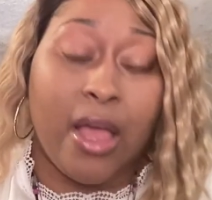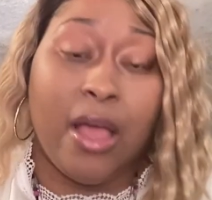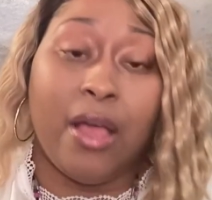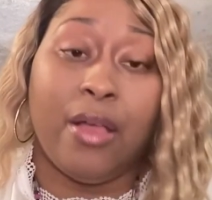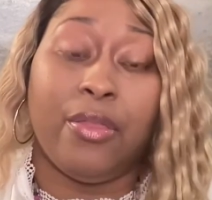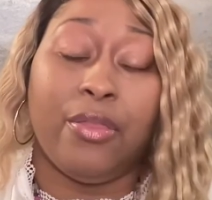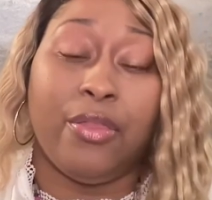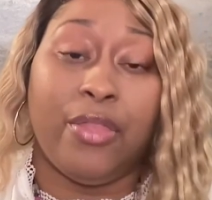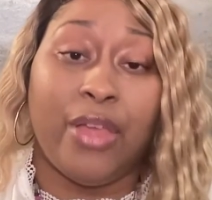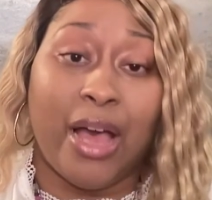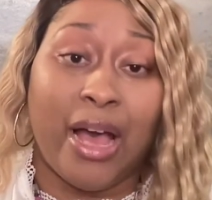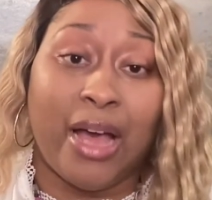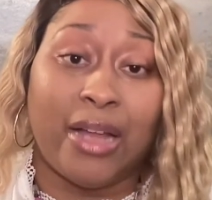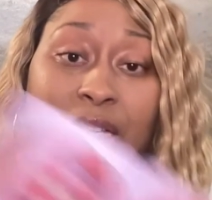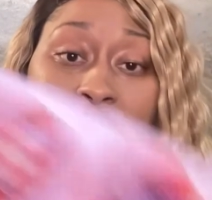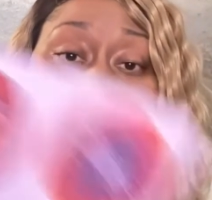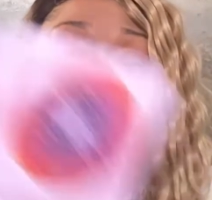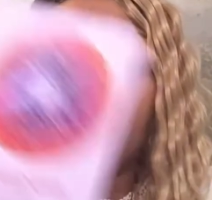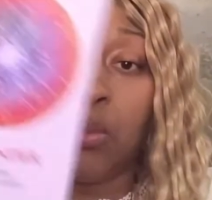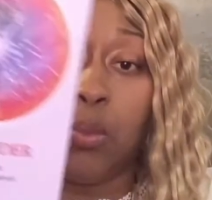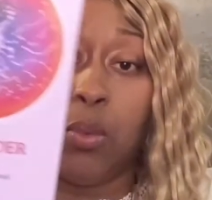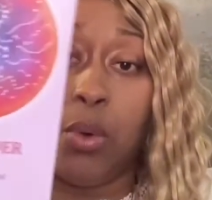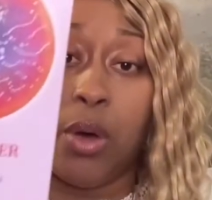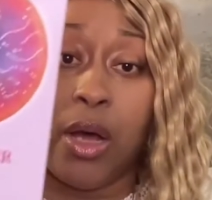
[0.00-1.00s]
And that
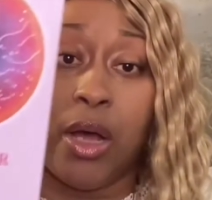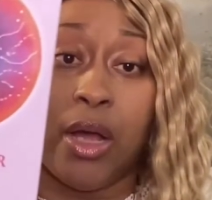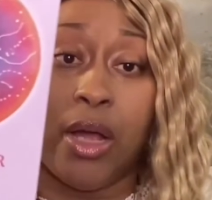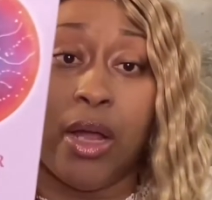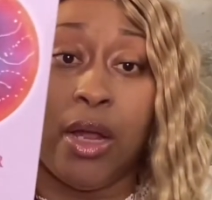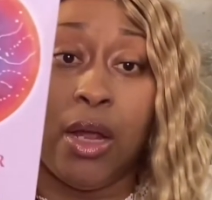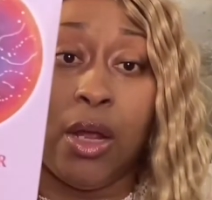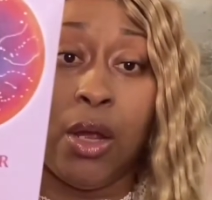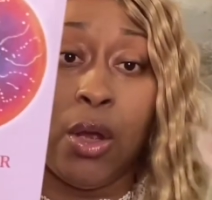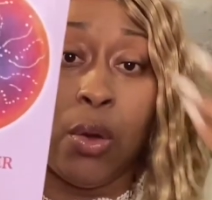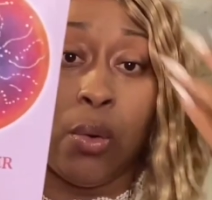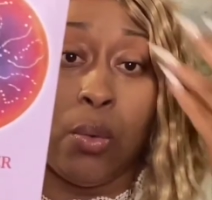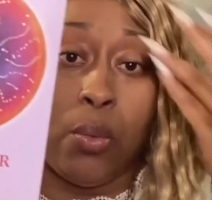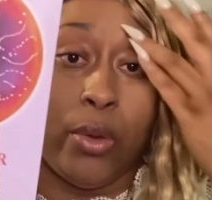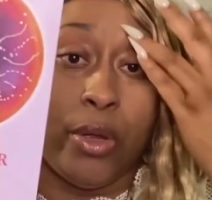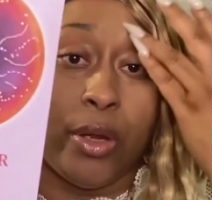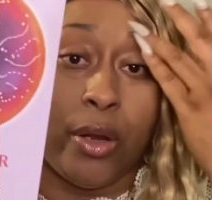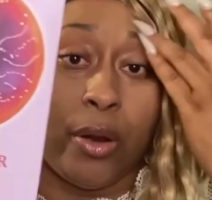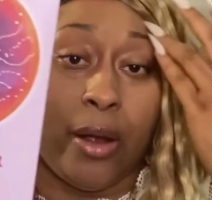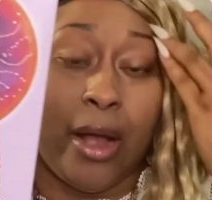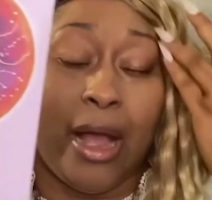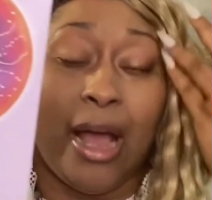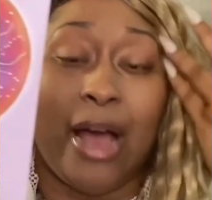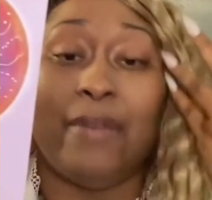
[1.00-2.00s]
is what
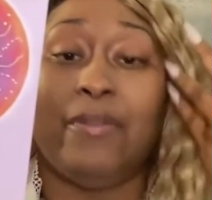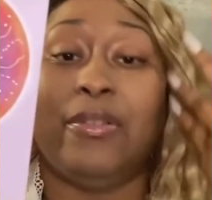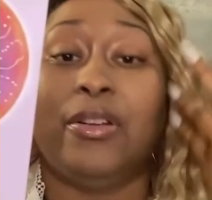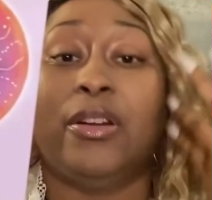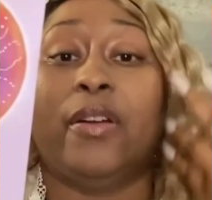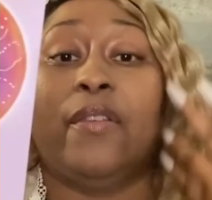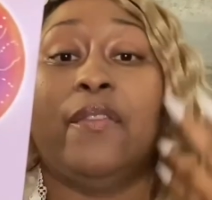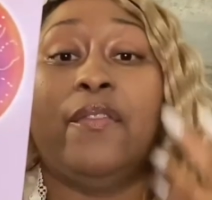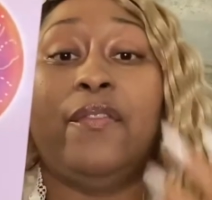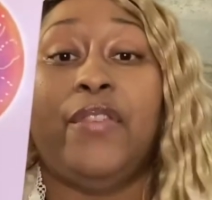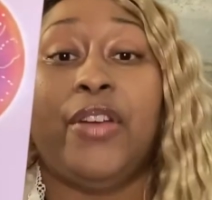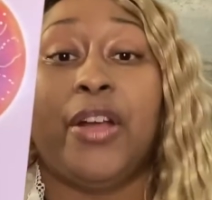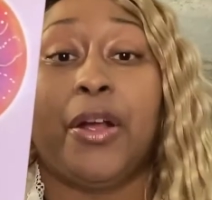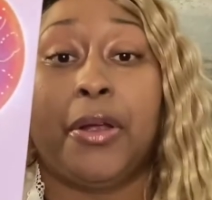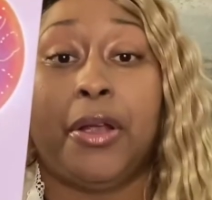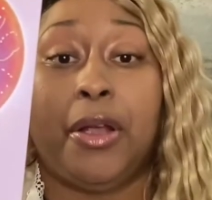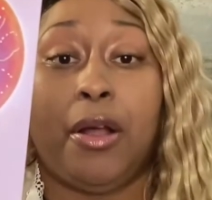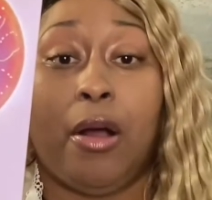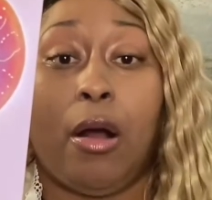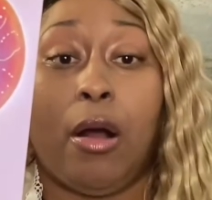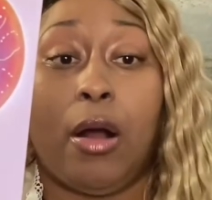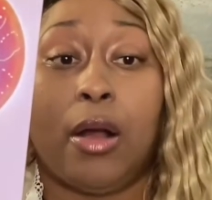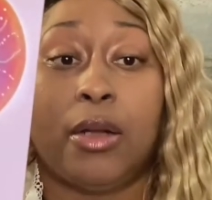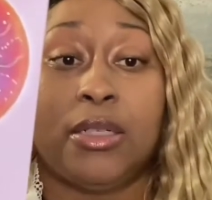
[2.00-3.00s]
we are having a
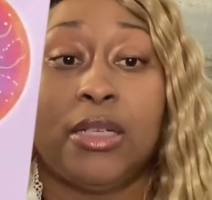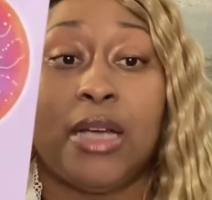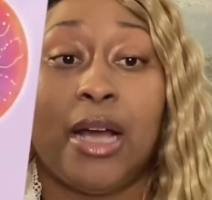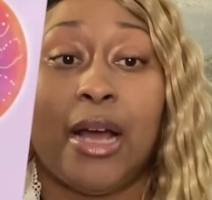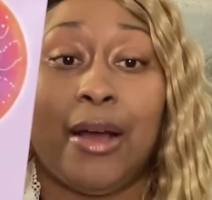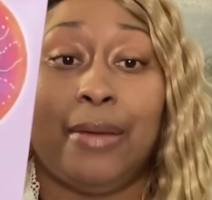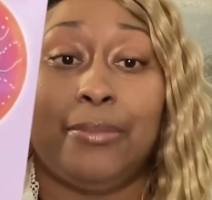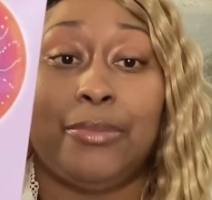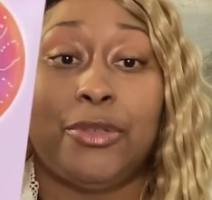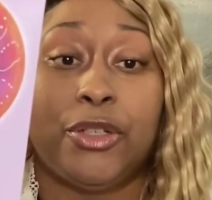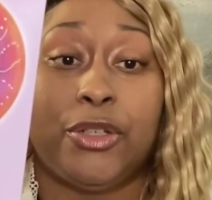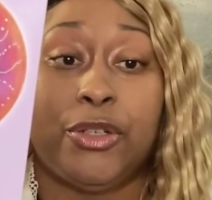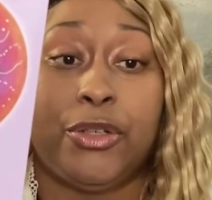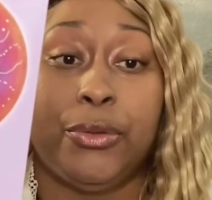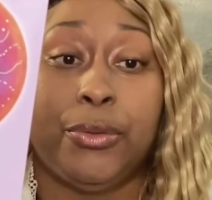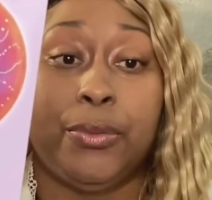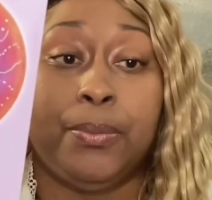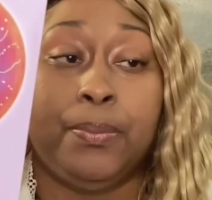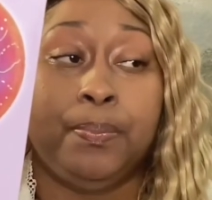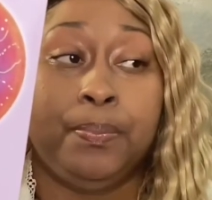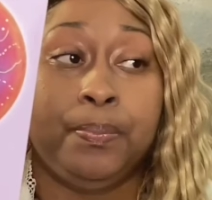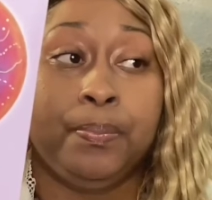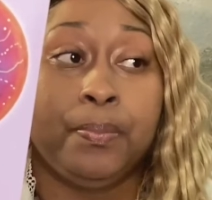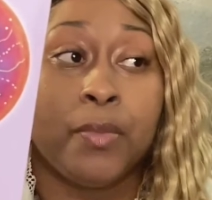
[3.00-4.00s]
very hard time to
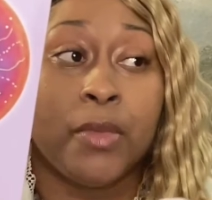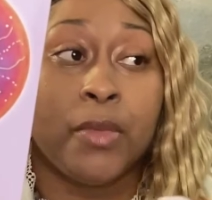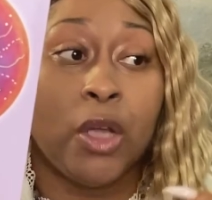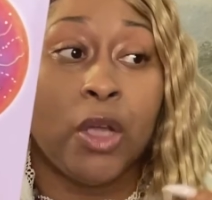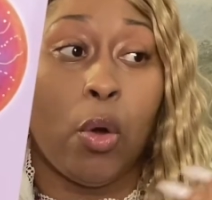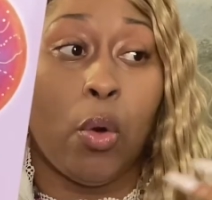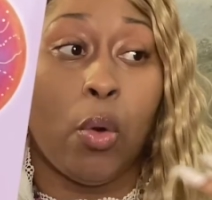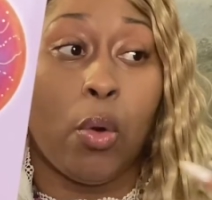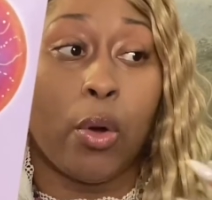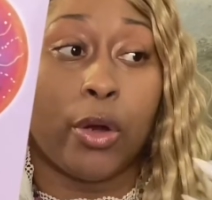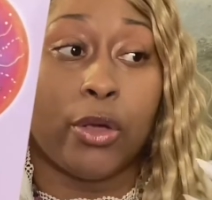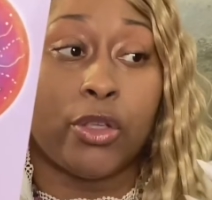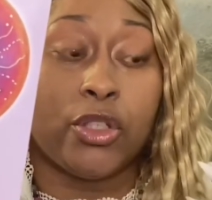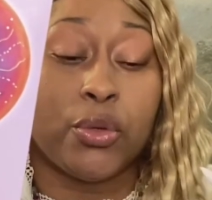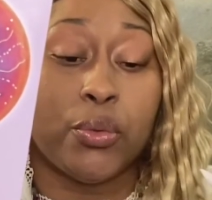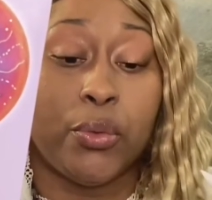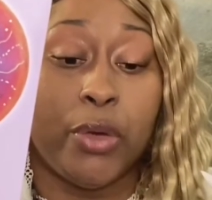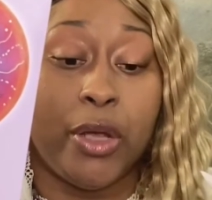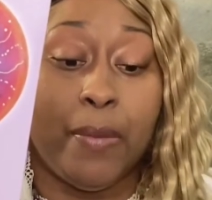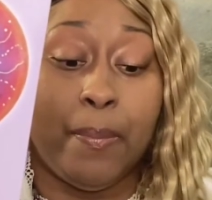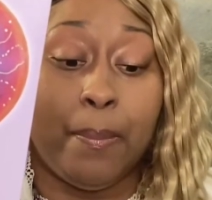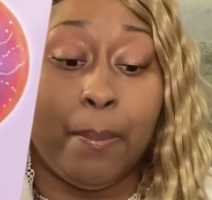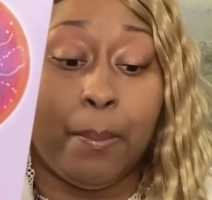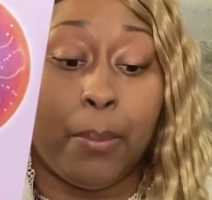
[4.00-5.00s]
do or
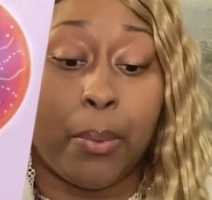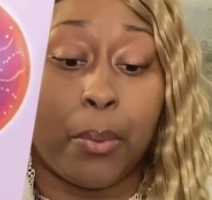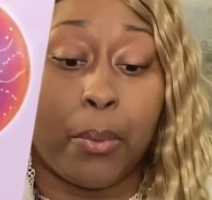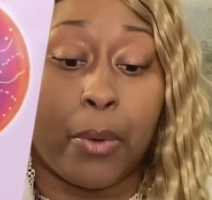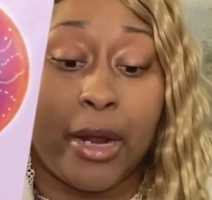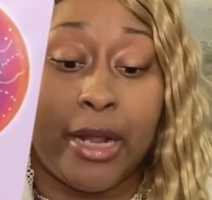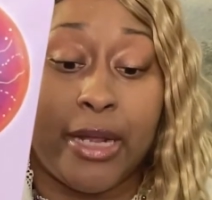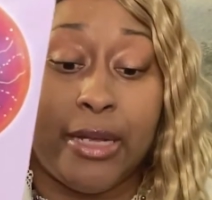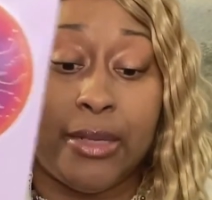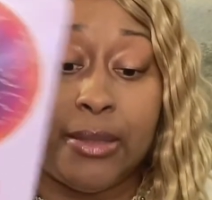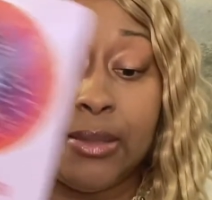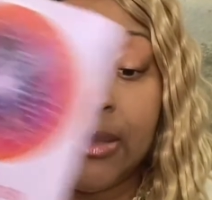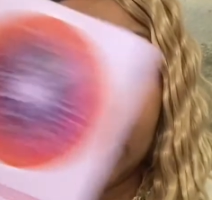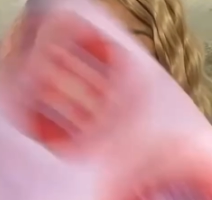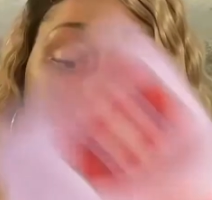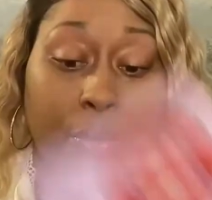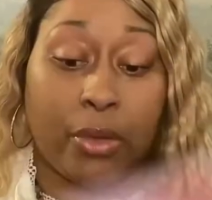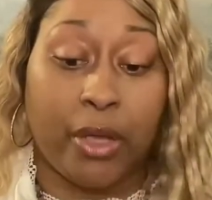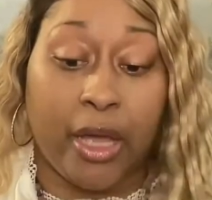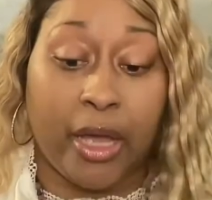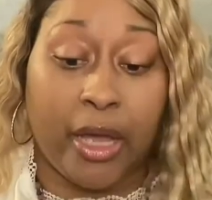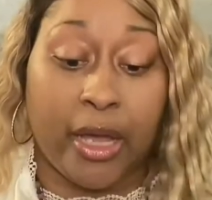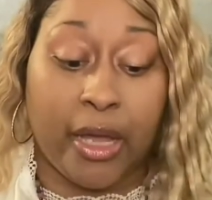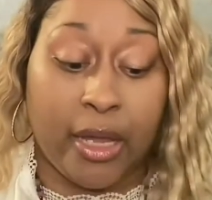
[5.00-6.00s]
to embrace.
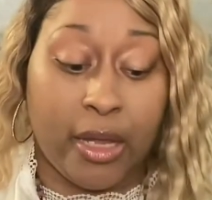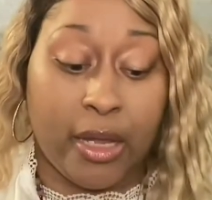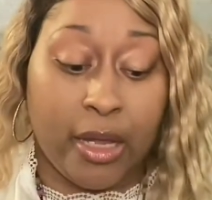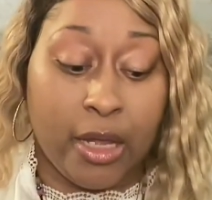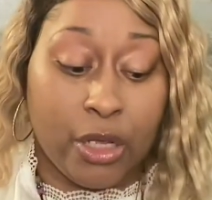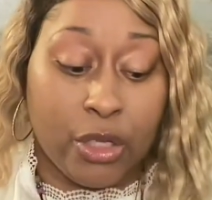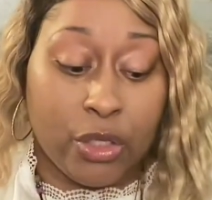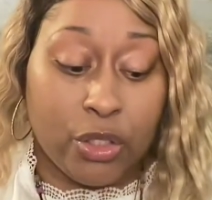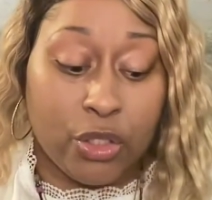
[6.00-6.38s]
Okay.